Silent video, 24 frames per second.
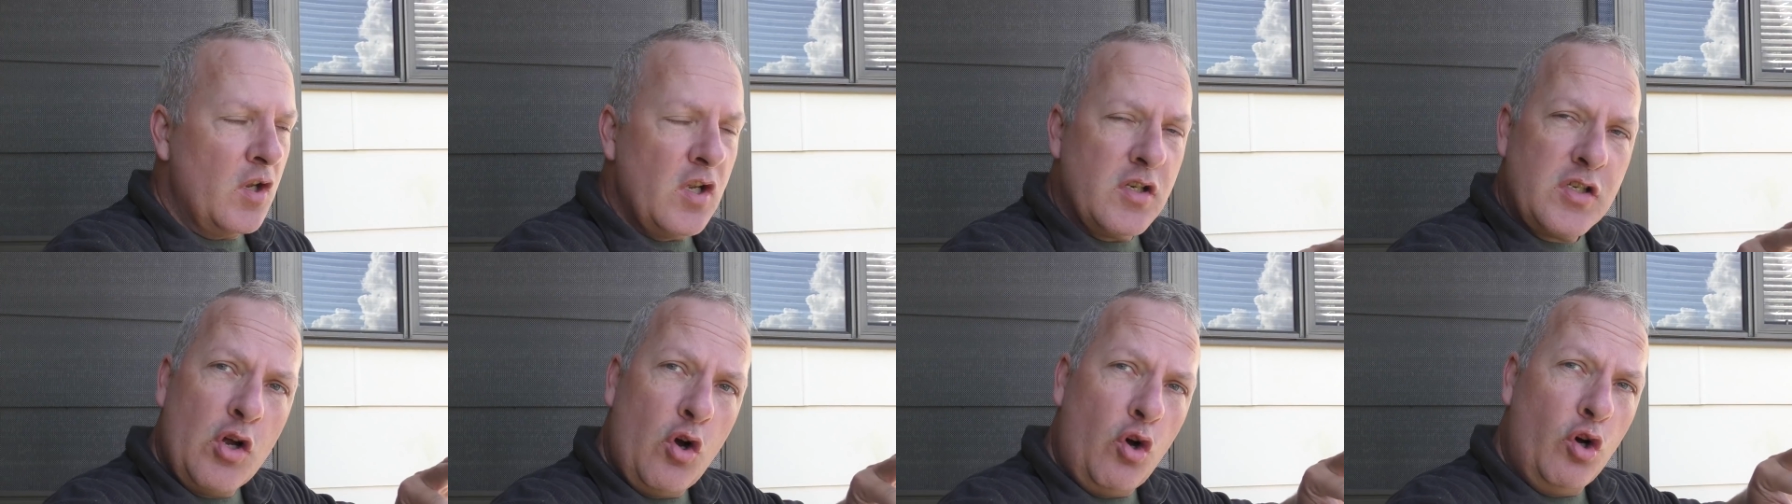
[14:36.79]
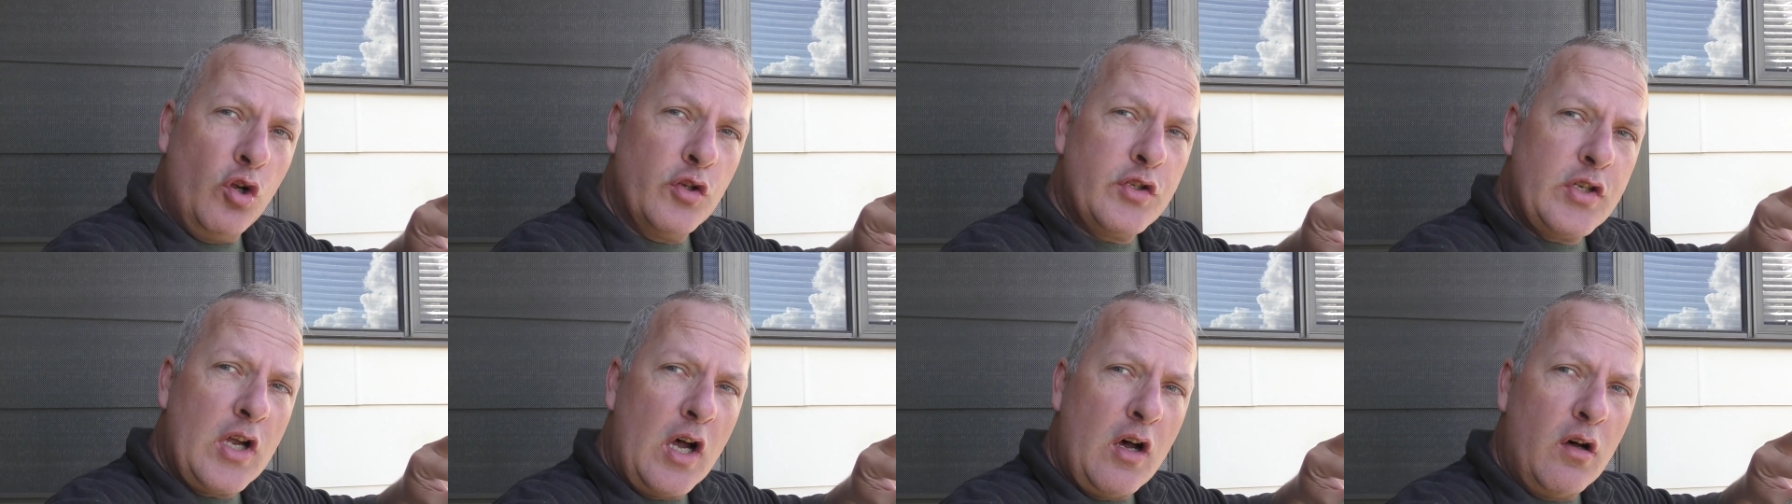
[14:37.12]
So
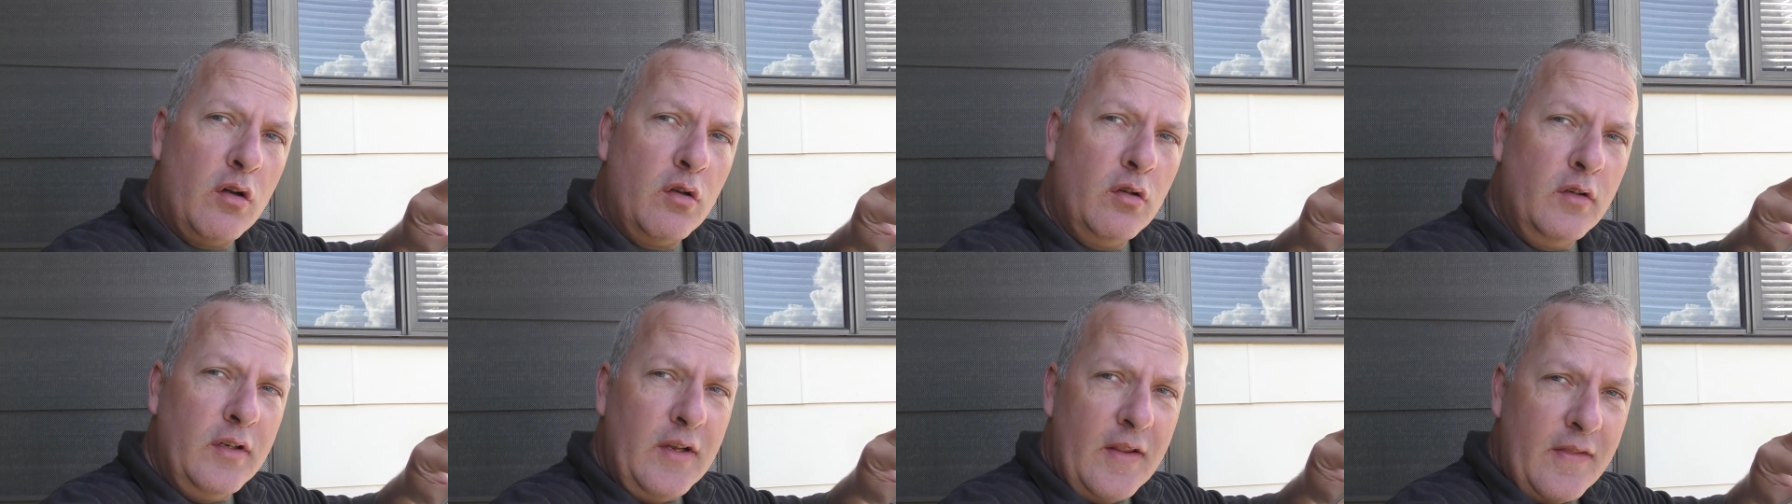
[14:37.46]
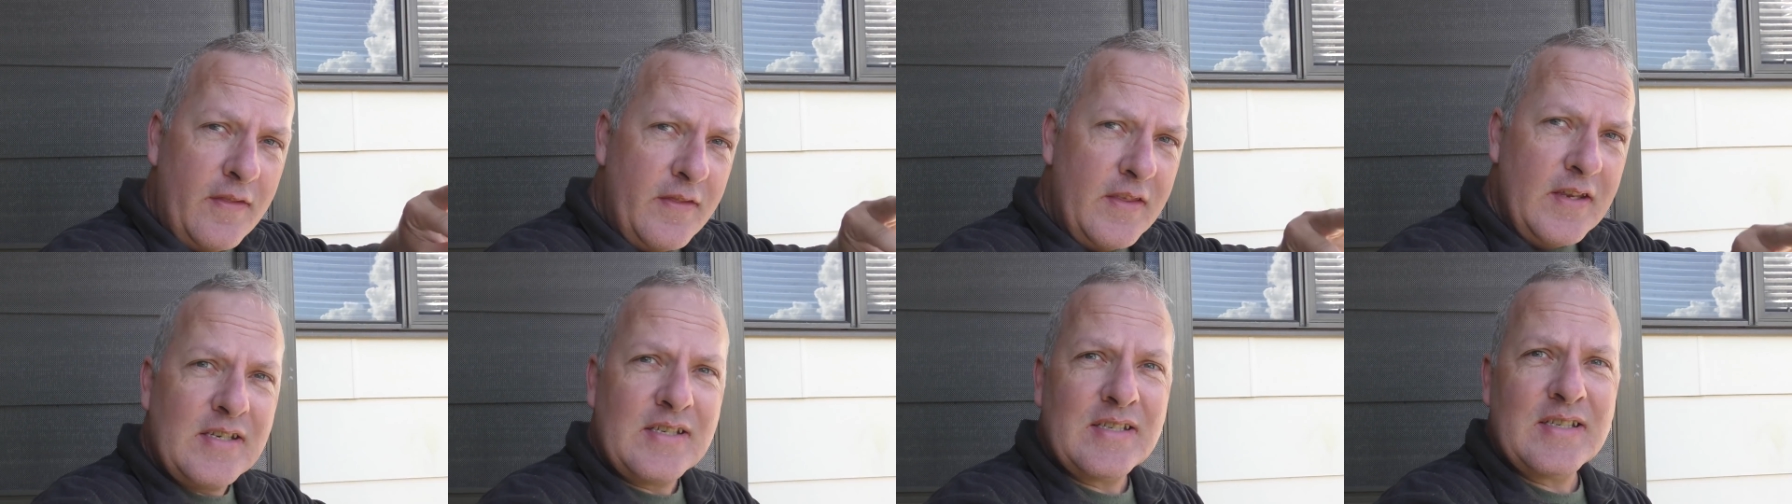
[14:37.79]
all told,
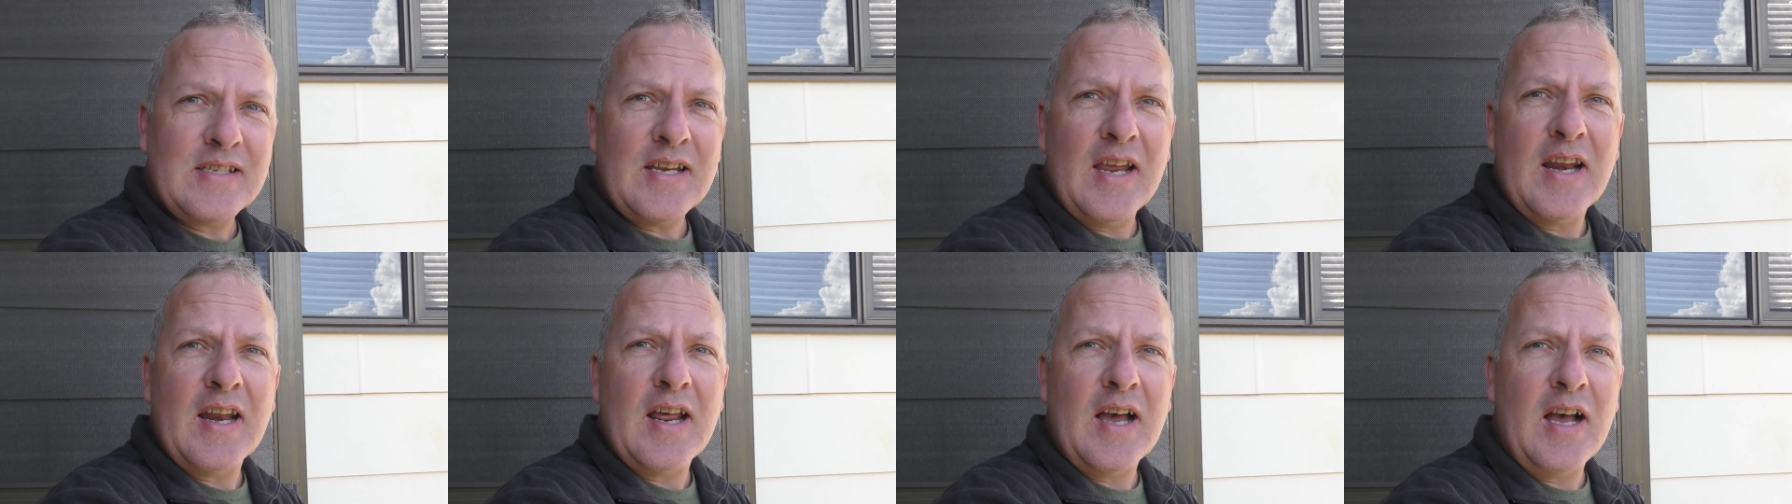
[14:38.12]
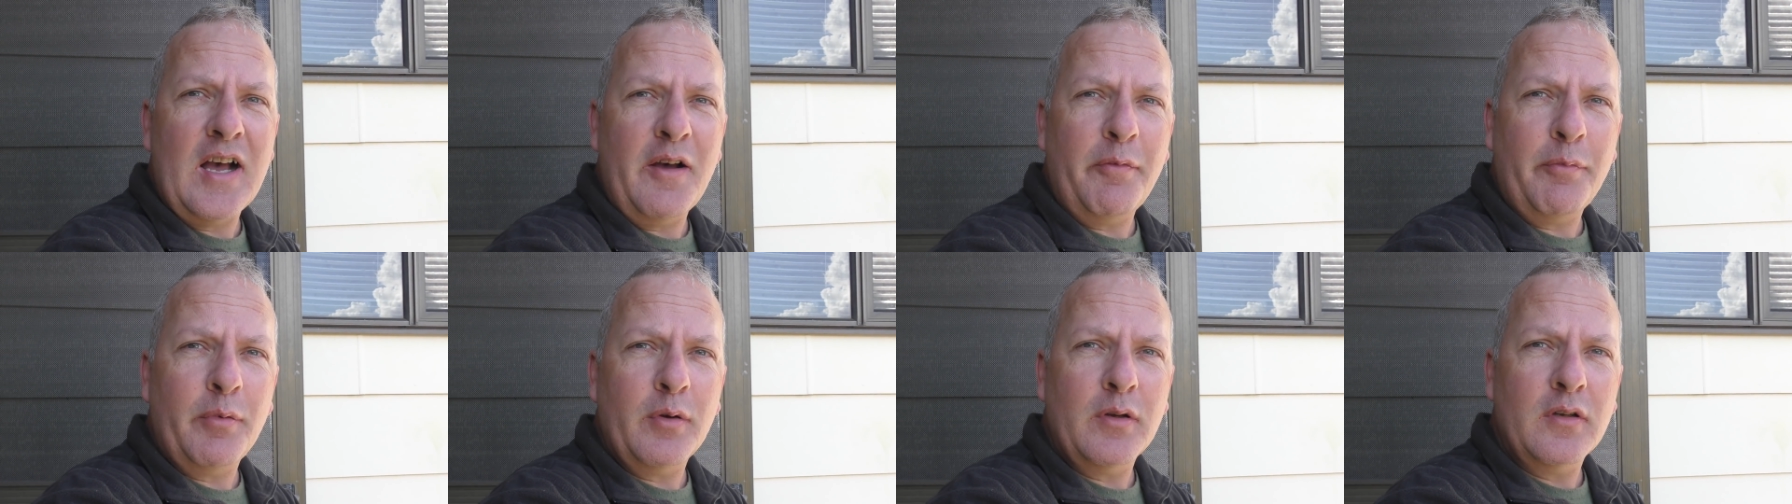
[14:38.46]
this
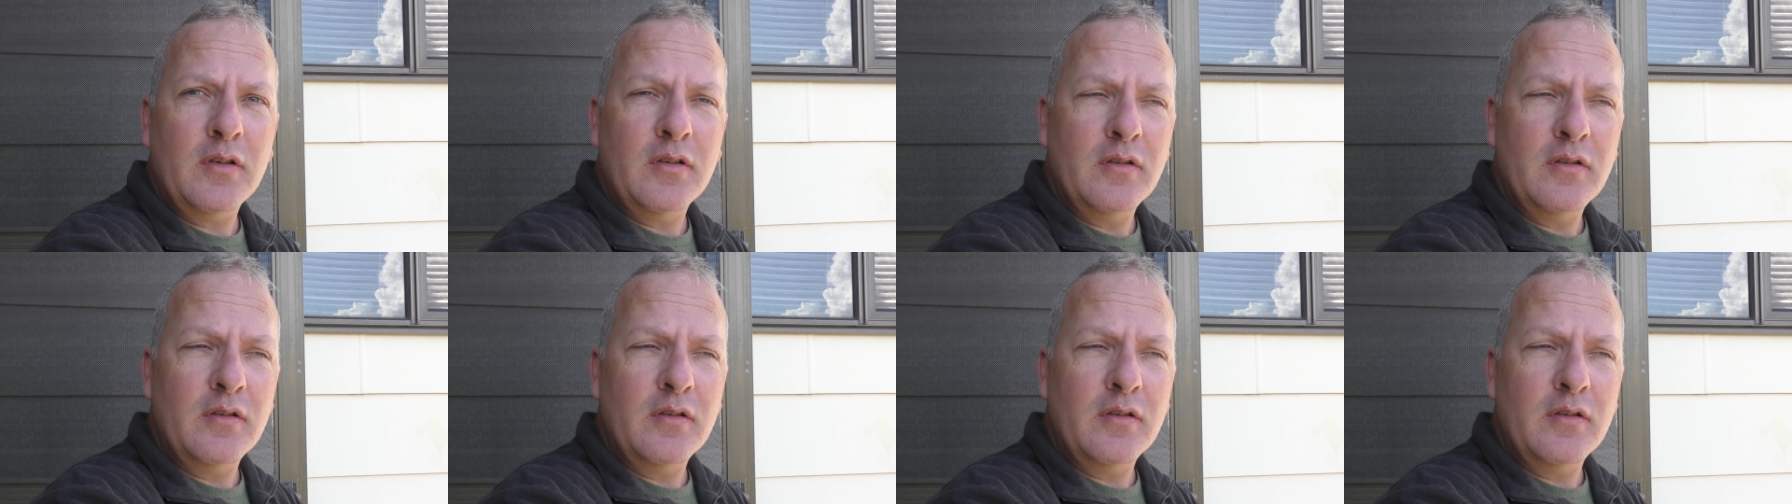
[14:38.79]
setup